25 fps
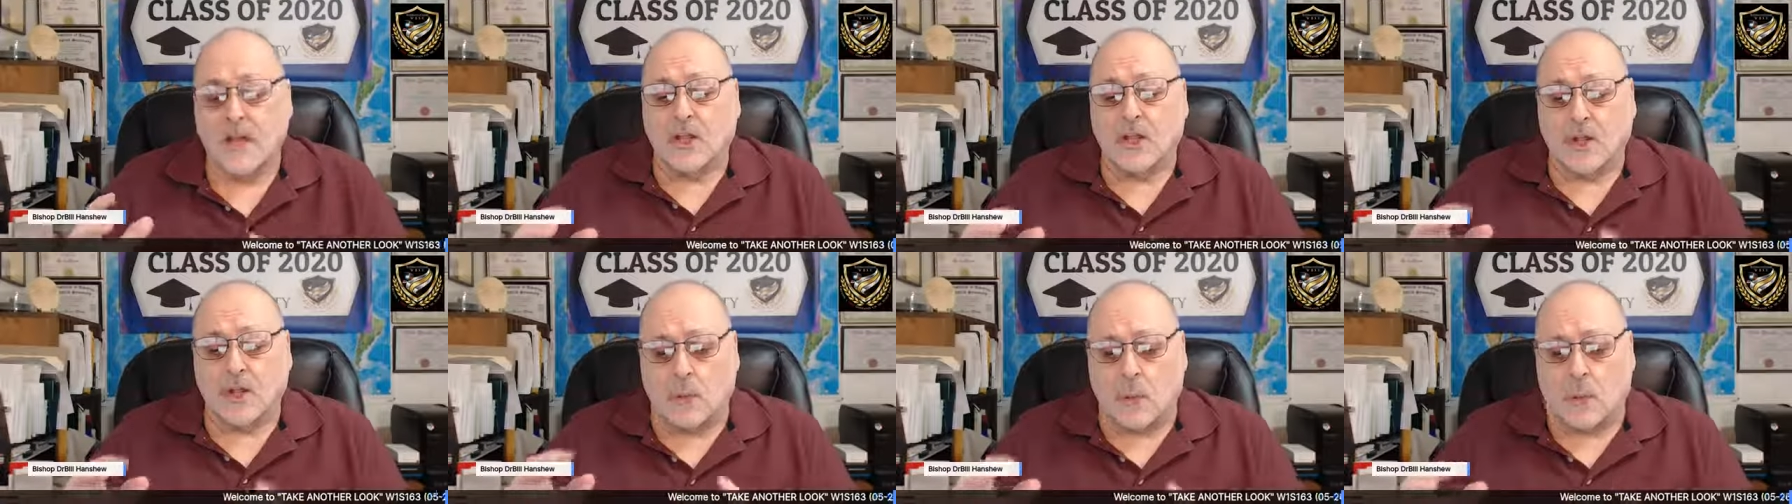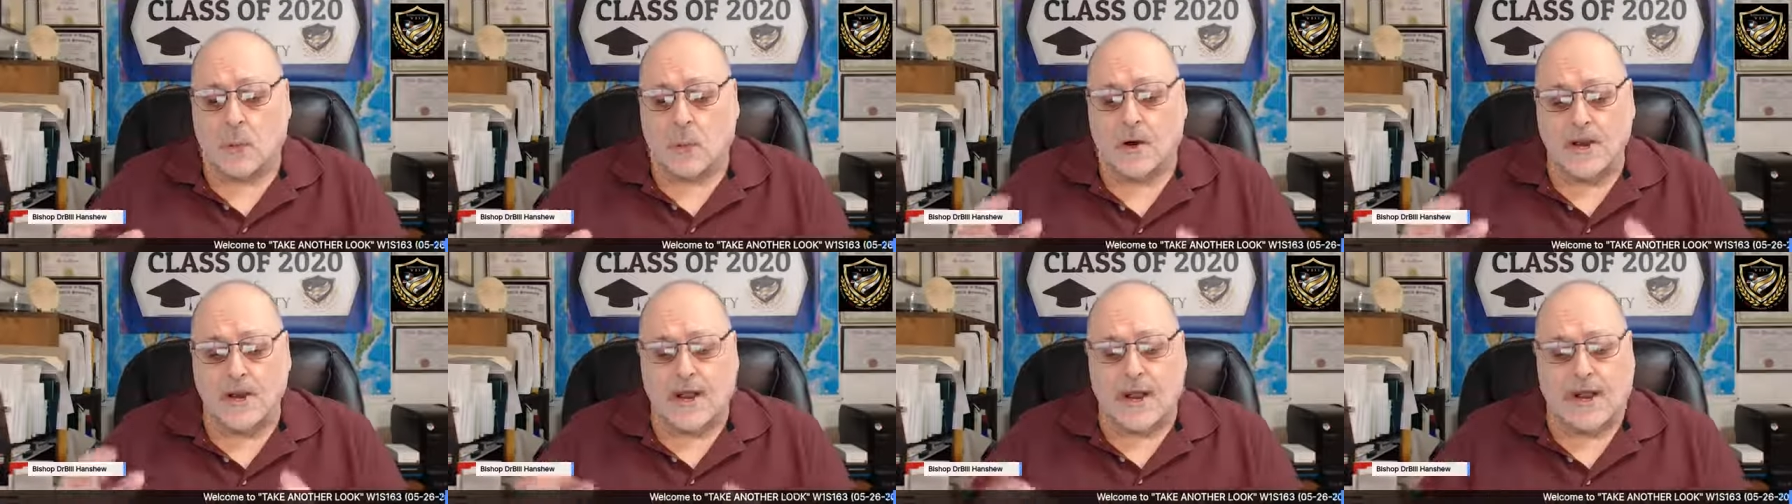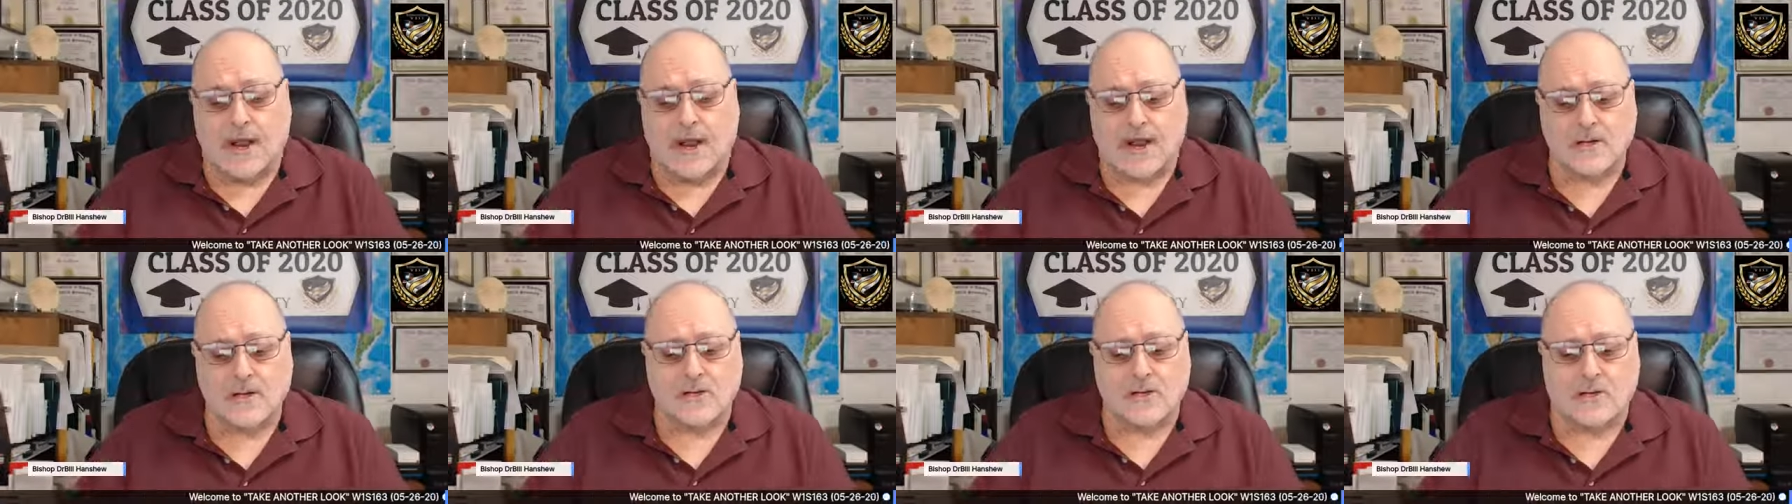the word
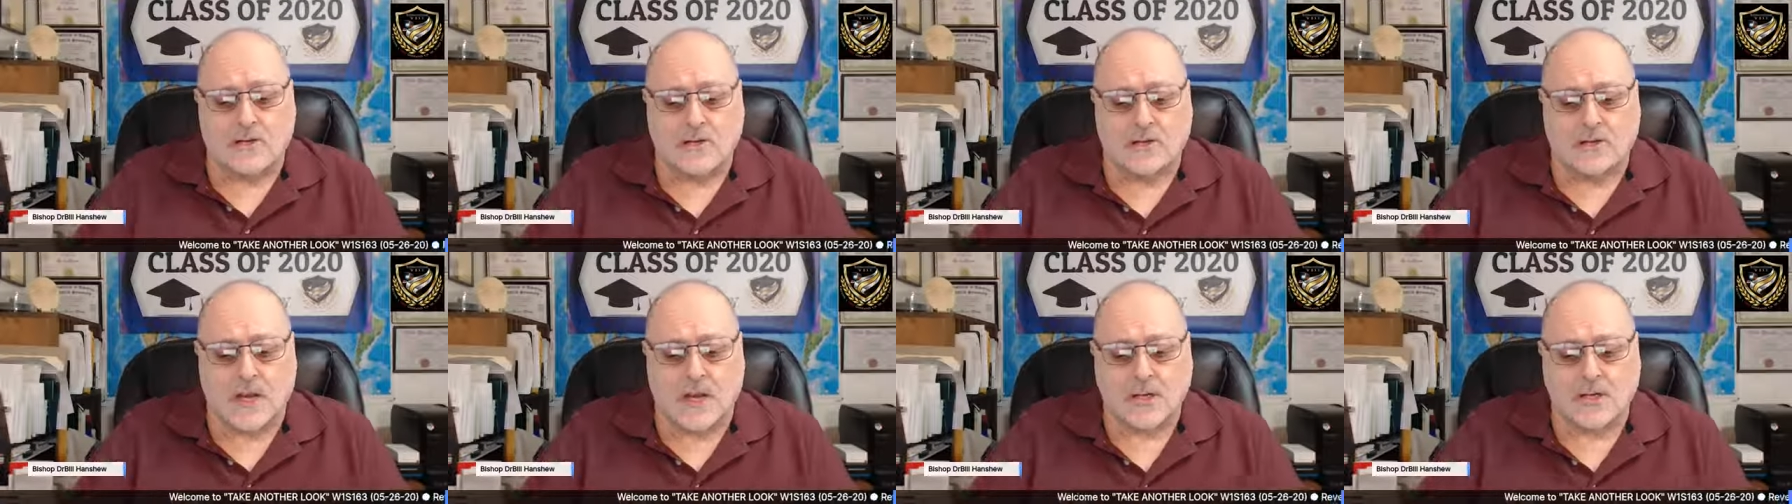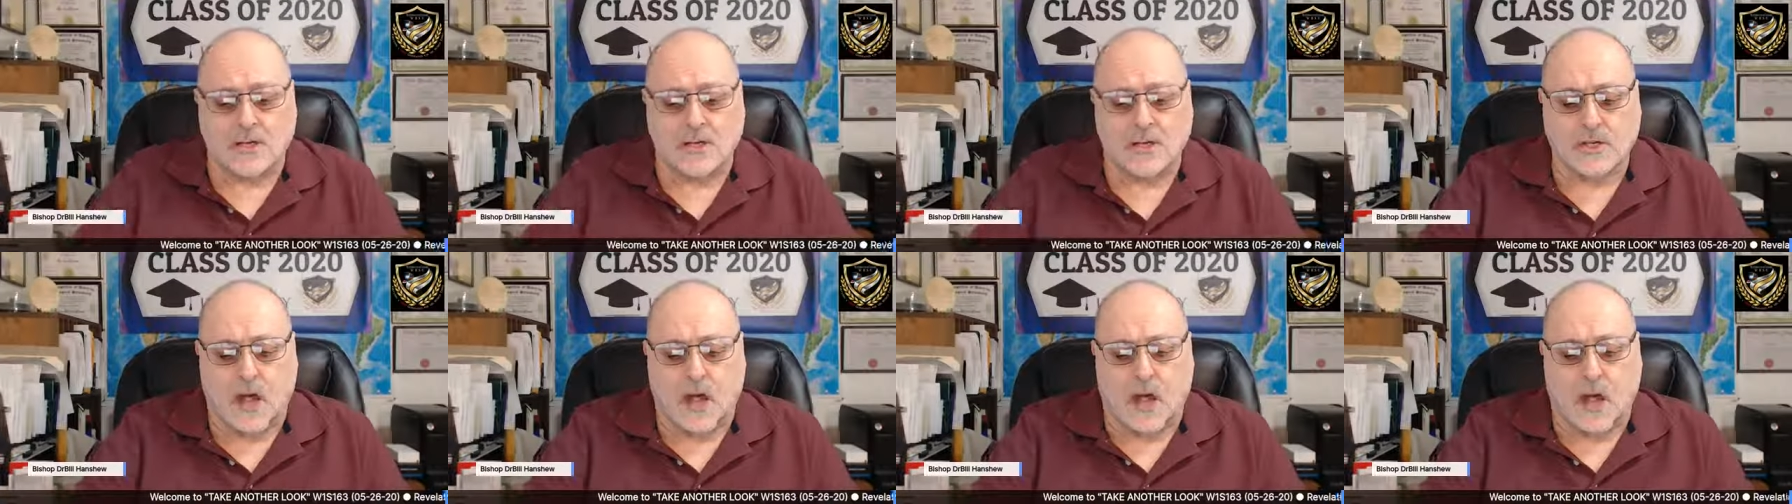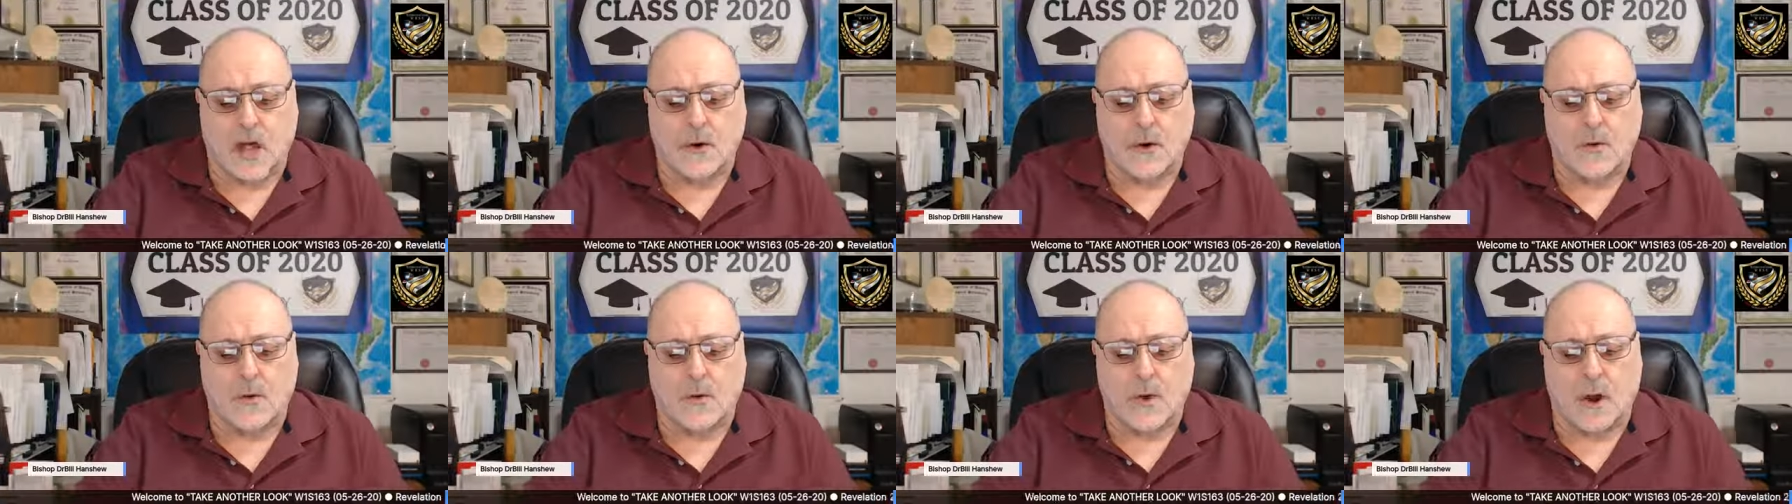angel does
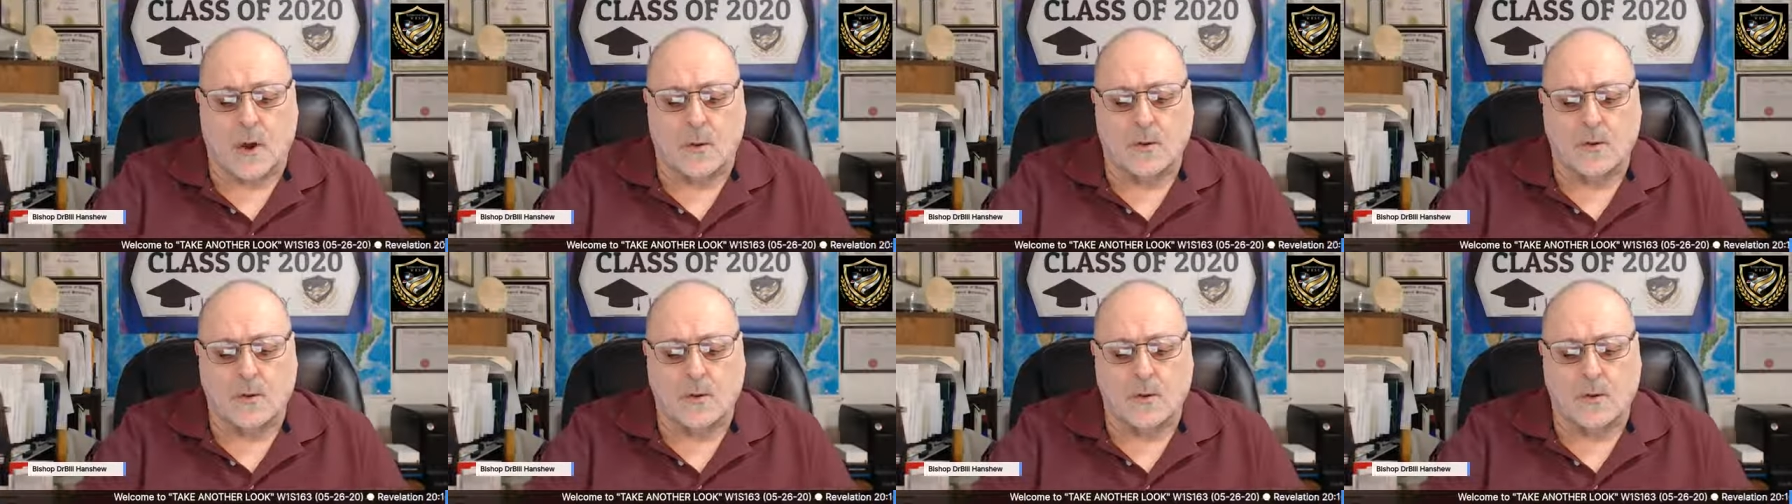not uh,